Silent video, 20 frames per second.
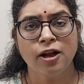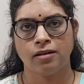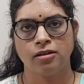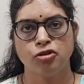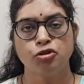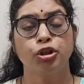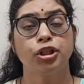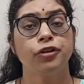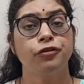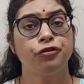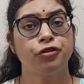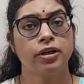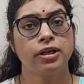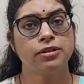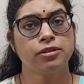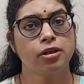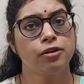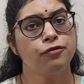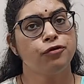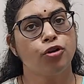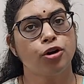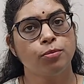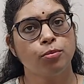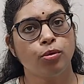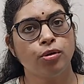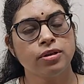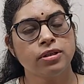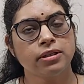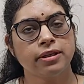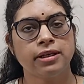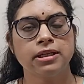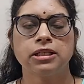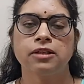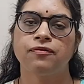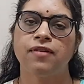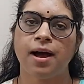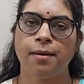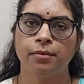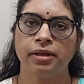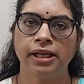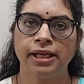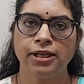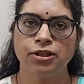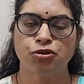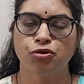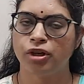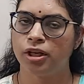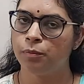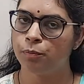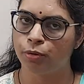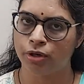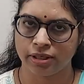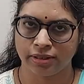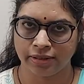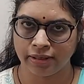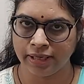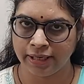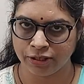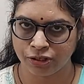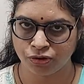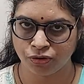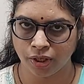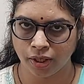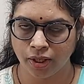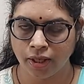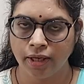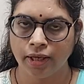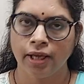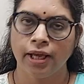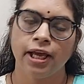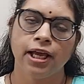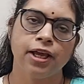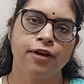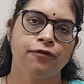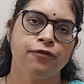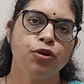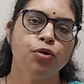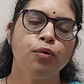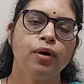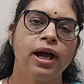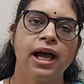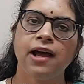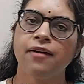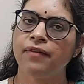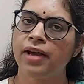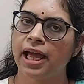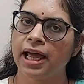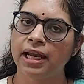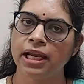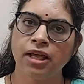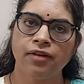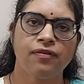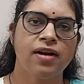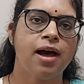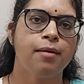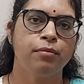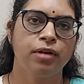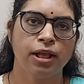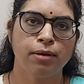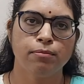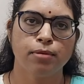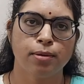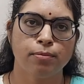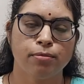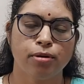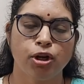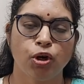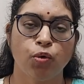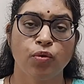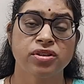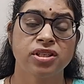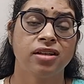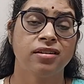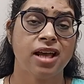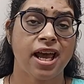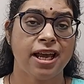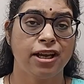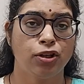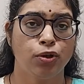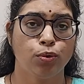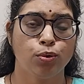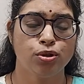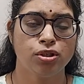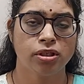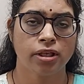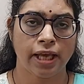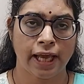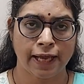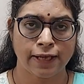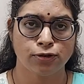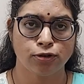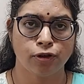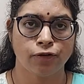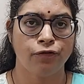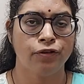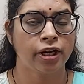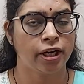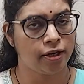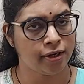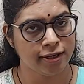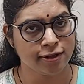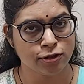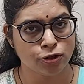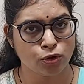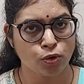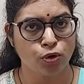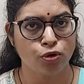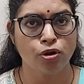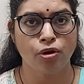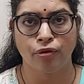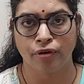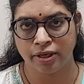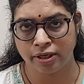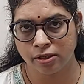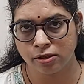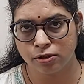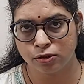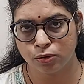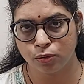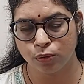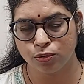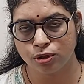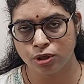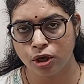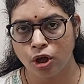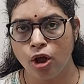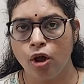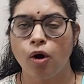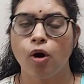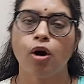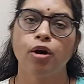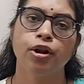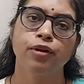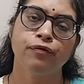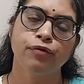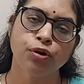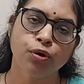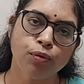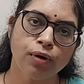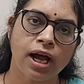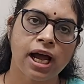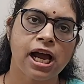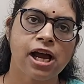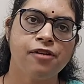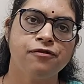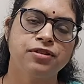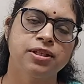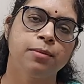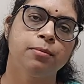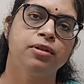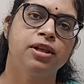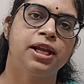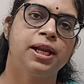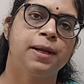So the first and foremost is family history and personal history. If you have any family member who is a diagnosed case of kidney stone or renal stones, or if you have similar